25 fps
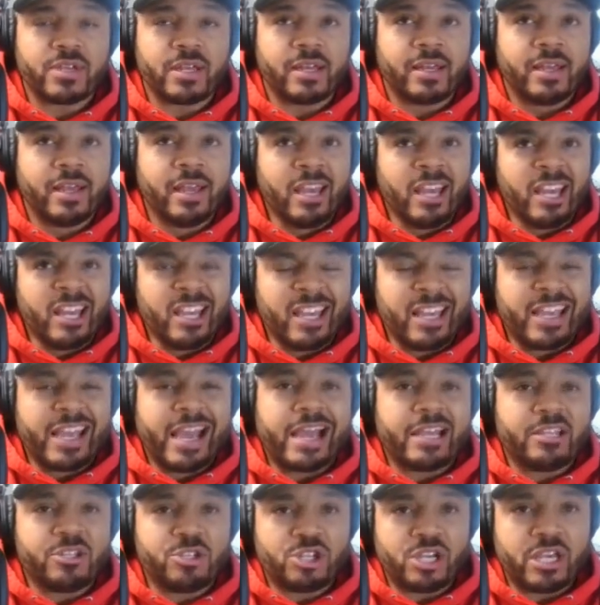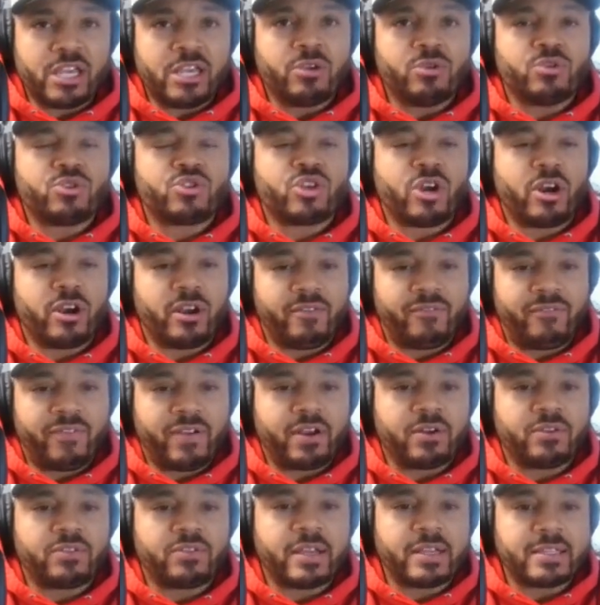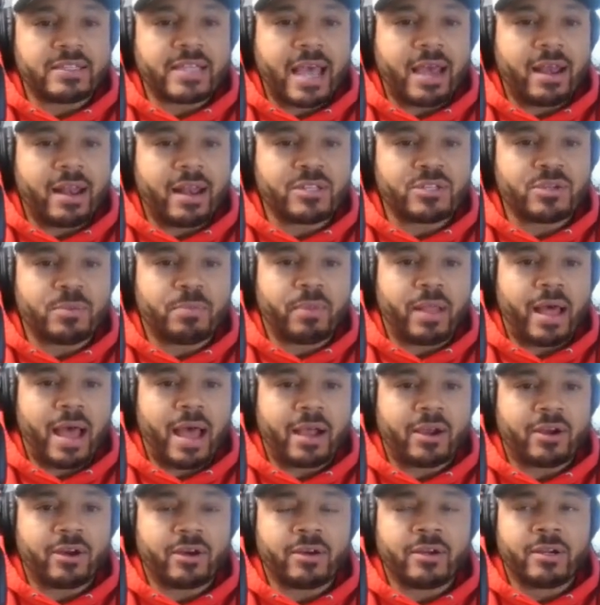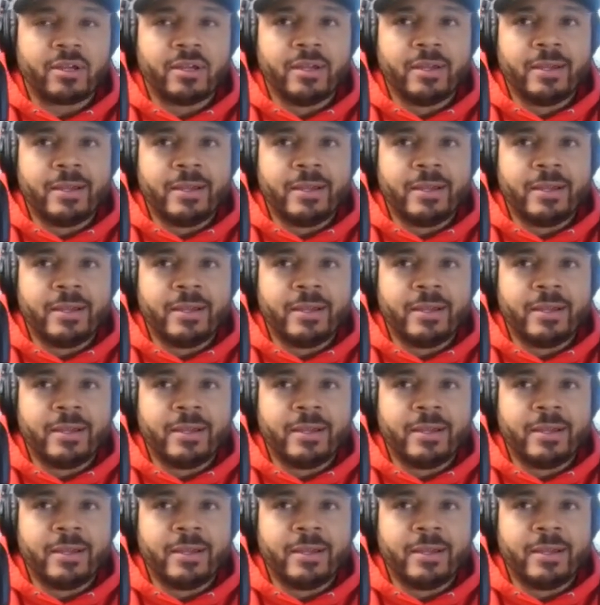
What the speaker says: And you got G, who's starting to figure things out as a blocker.